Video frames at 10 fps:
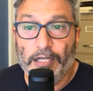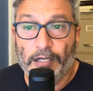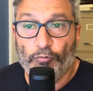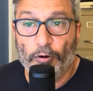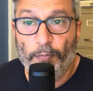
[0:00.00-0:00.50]

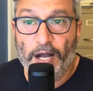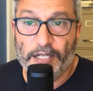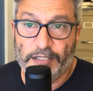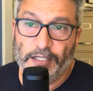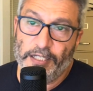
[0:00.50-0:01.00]

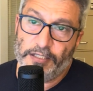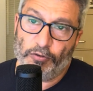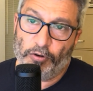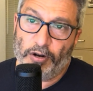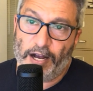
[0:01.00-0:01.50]
robust, at least,
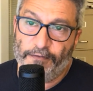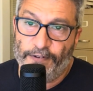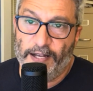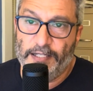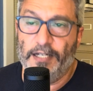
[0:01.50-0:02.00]
or I
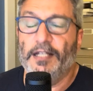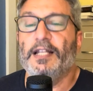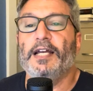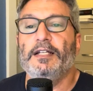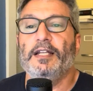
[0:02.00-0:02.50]
find it
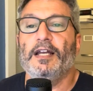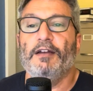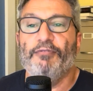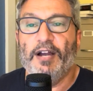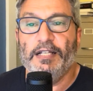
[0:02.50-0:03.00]
enlightening. I
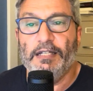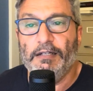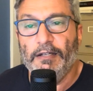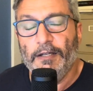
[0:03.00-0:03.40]
find it